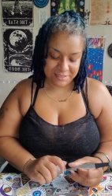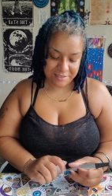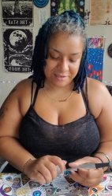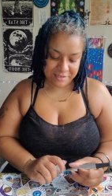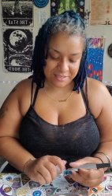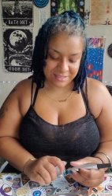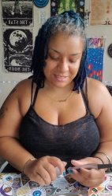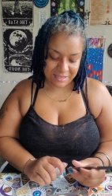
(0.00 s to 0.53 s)

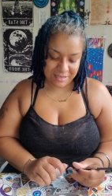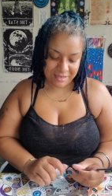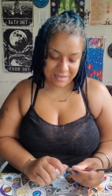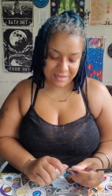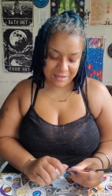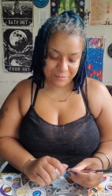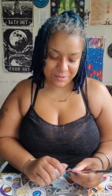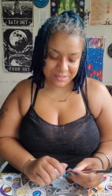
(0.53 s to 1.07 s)
And it's like,
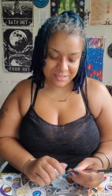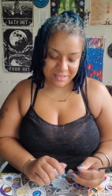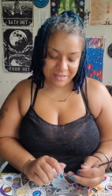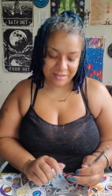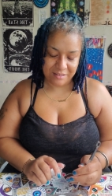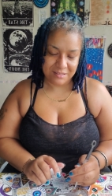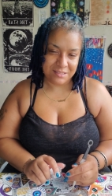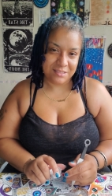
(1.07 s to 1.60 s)
and I was
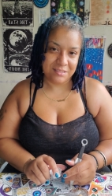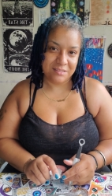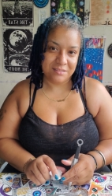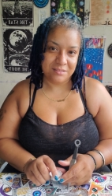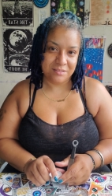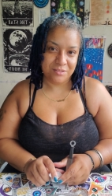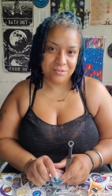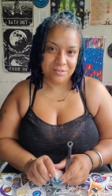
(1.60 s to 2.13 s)
there
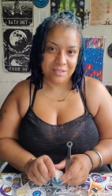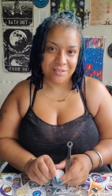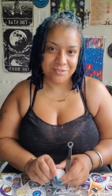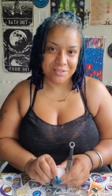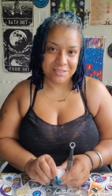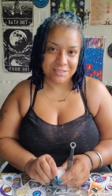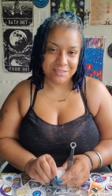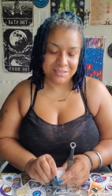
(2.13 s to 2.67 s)
since
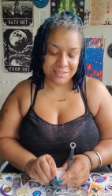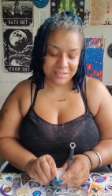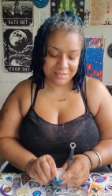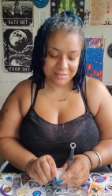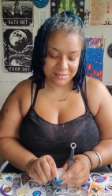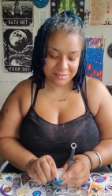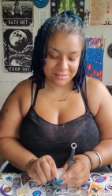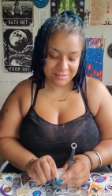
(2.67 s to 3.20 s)
2006.
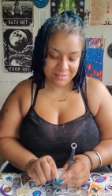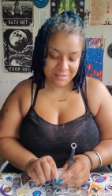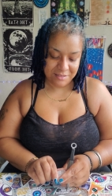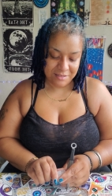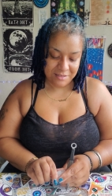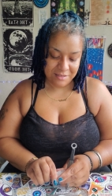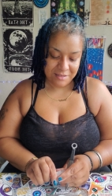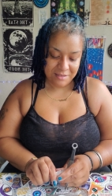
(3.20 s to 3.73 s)

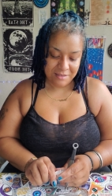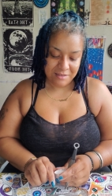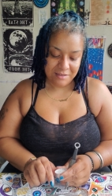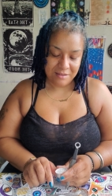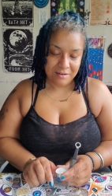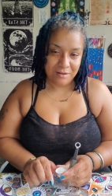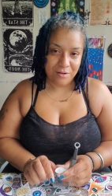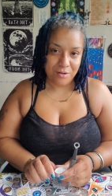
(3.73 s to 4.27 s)

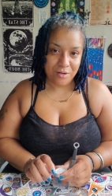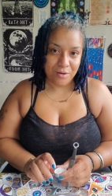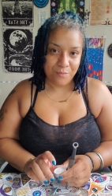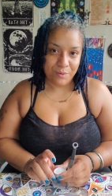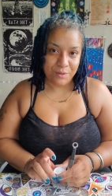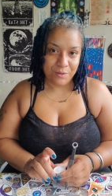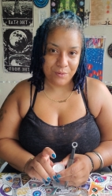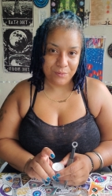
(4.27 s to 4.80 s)
No
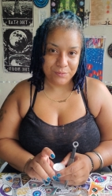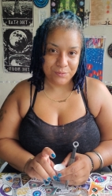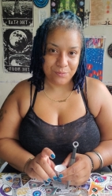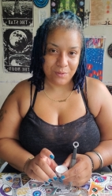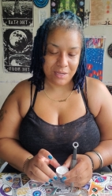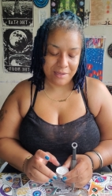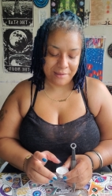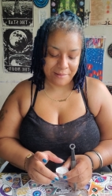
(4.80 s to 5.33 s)
one knows
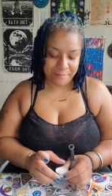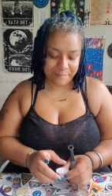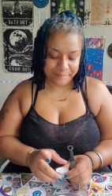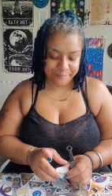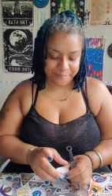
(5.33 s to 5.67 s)
who I am.